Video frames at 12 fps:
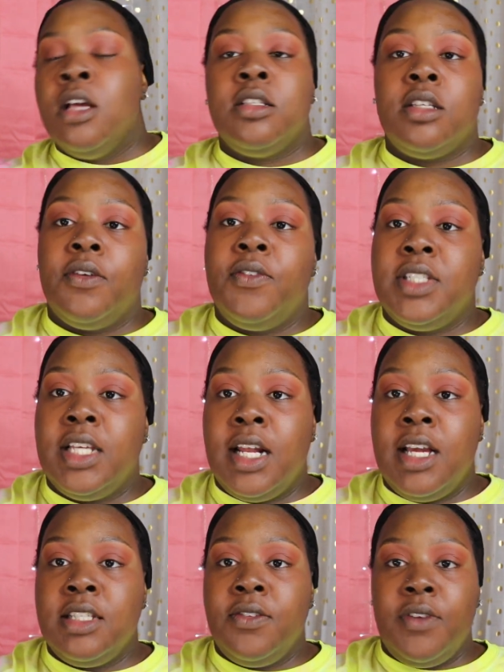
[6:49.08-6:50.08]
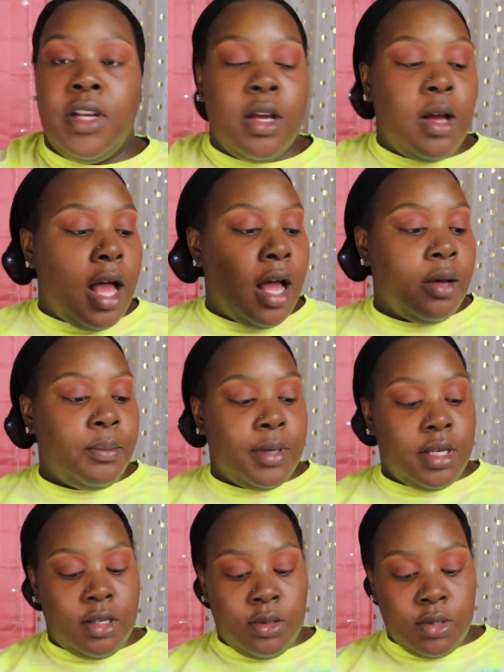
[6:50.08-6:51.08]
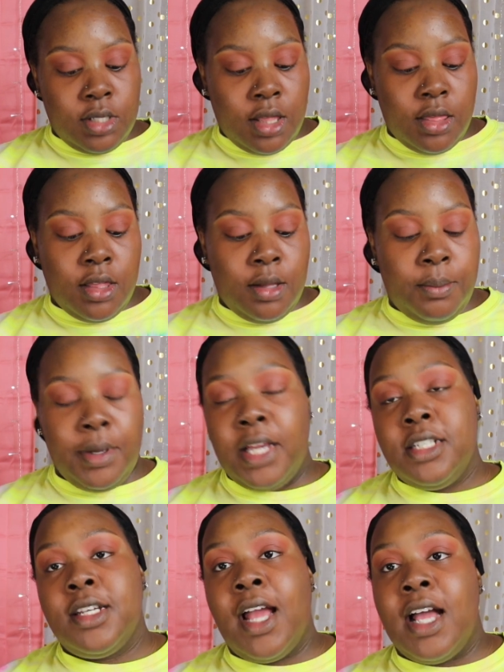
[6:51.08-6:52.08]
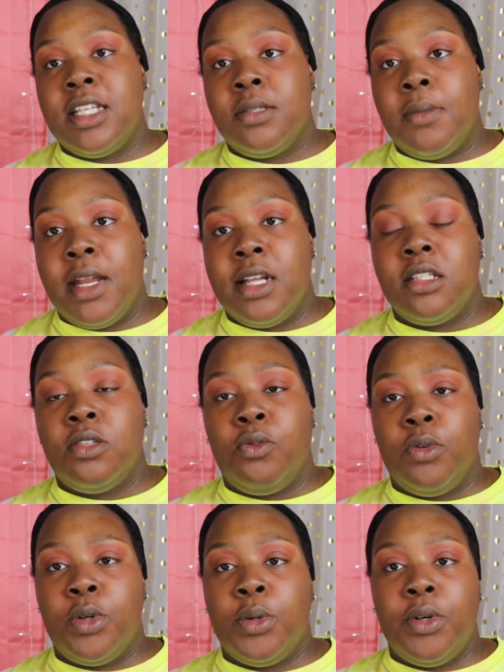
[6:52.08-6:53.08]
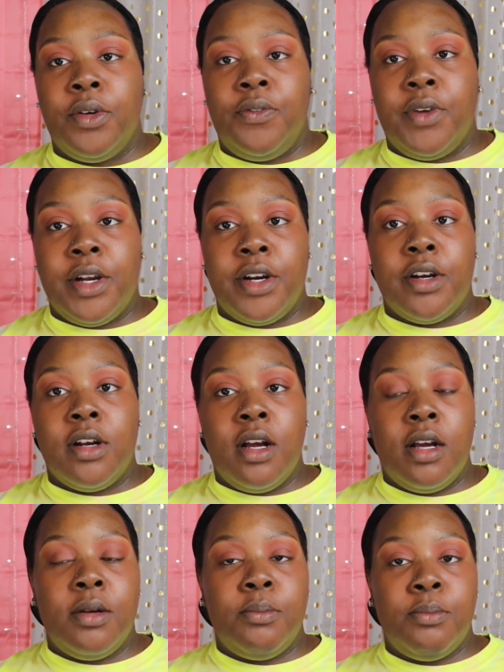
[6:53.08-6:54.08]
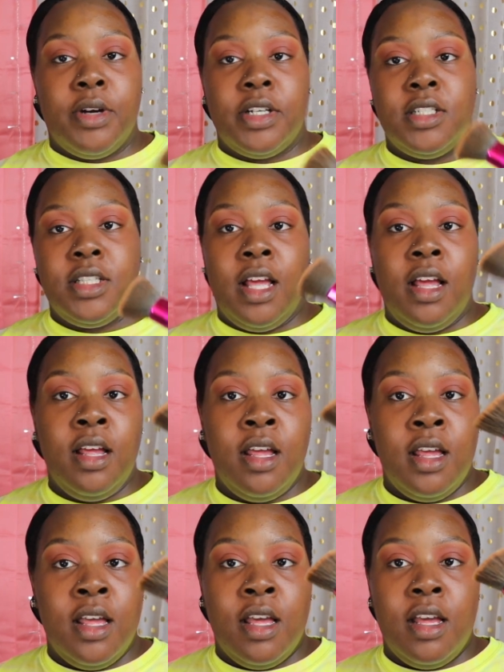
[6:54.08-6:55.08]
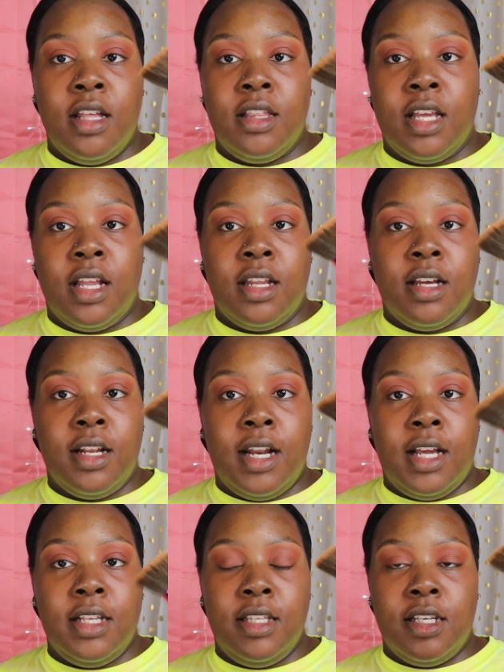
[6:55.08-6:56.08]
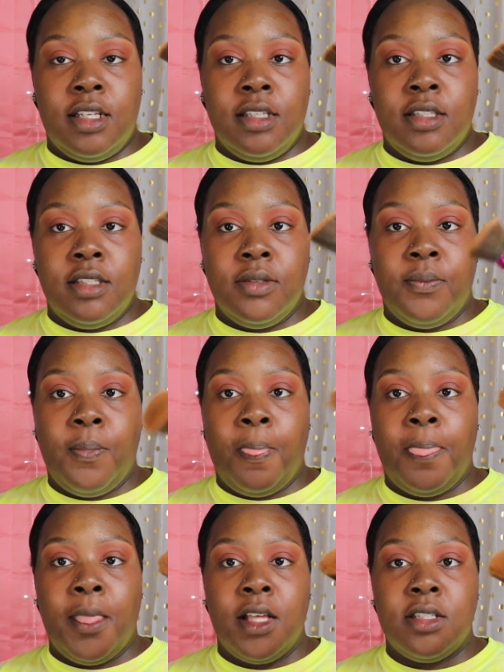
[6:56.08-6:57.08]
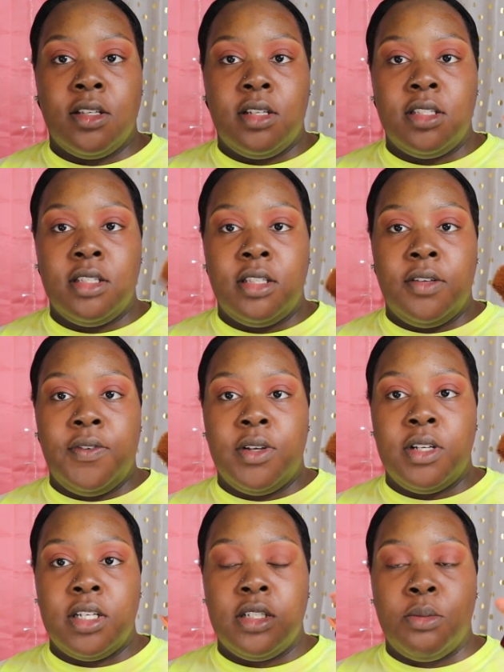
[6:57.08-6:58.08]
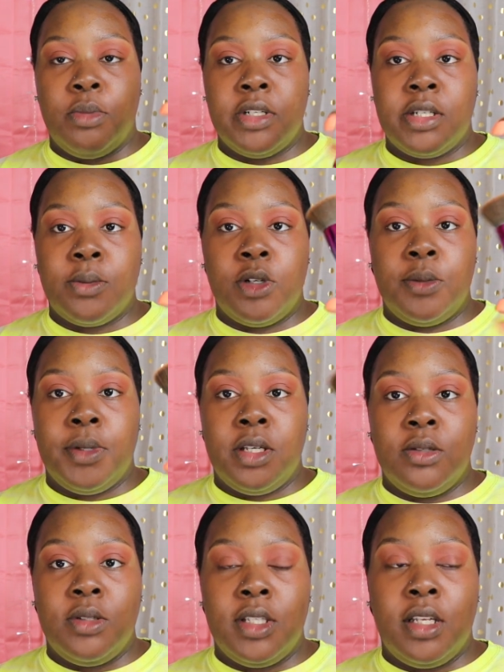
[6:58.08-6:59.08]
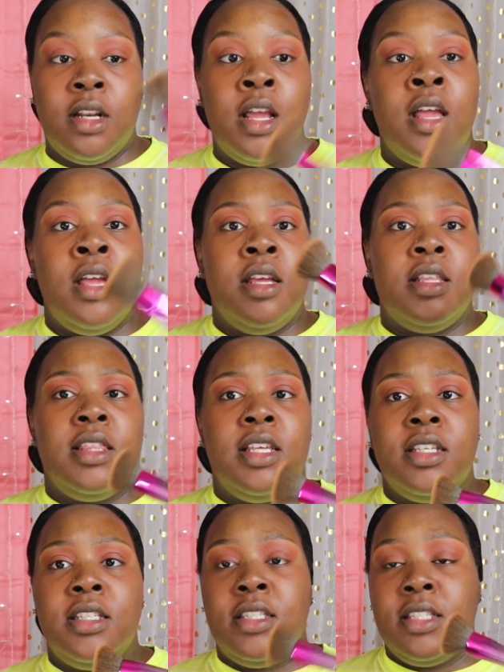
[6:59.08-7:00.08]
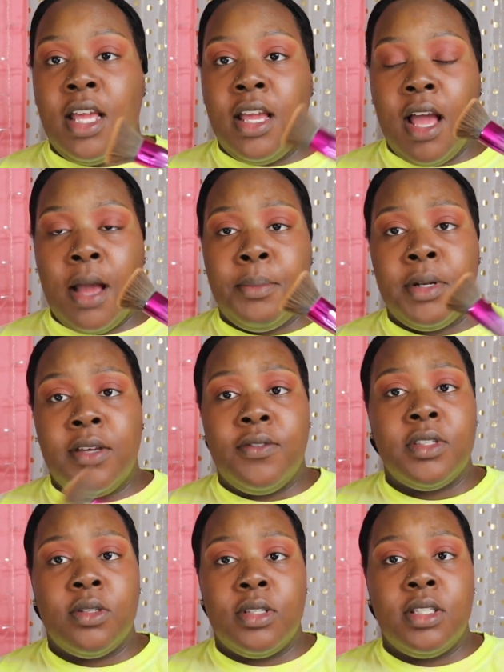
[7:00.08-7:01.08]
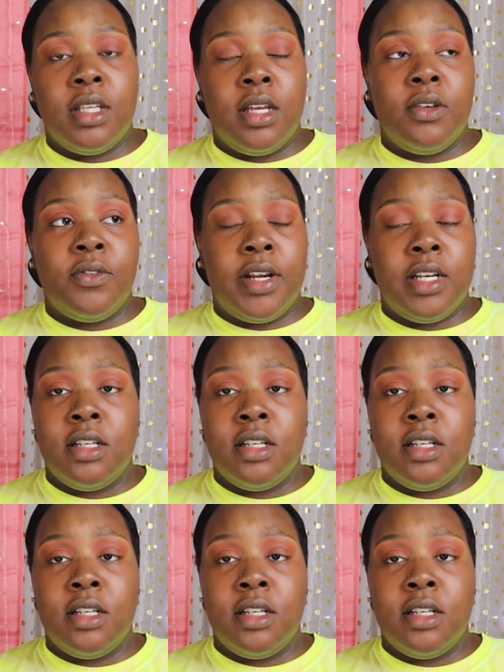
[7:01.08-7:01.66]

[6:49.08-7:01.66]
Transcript: So for today's video, I'll be using the BH Cosmetics Royal Affair brush set, and they look like this. So this is the foundation brush I'm going to be using. This set I believe is on sale right